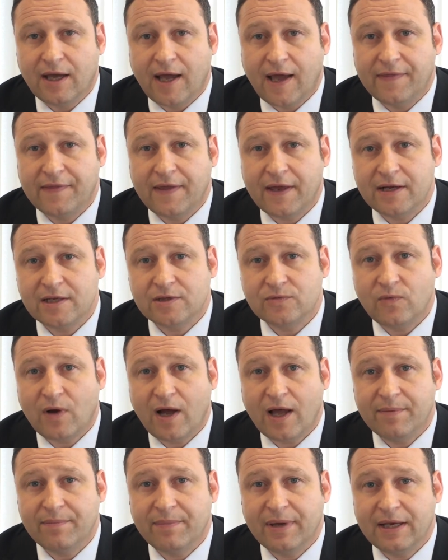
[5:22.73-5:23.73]
And that is
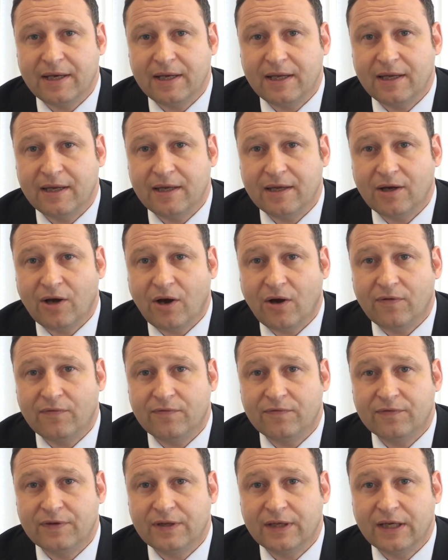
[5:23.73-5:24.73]
why many
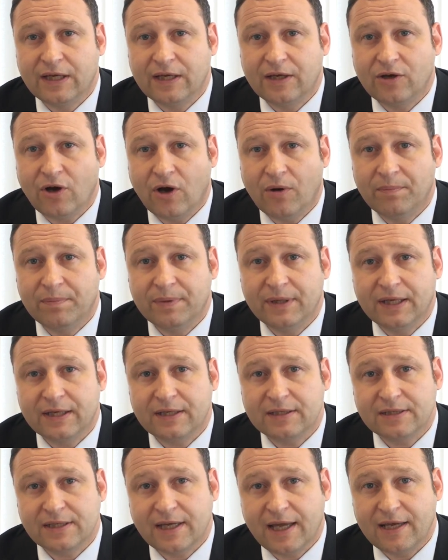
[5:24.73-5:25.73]
of the
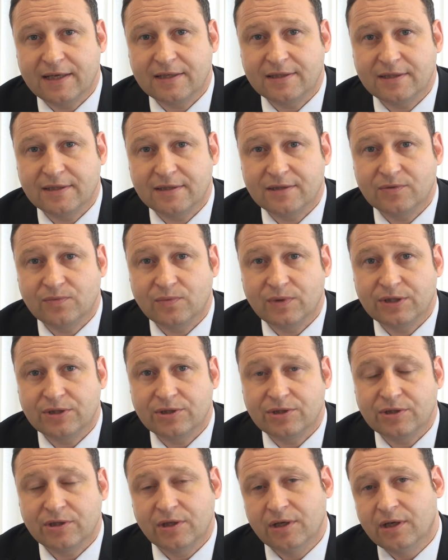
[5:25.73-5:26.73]
complex cases
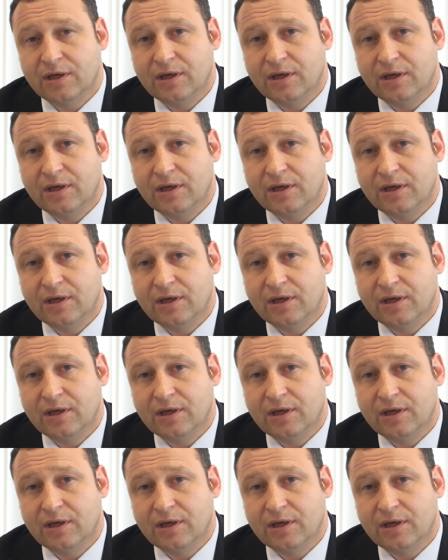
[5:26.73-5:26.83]
which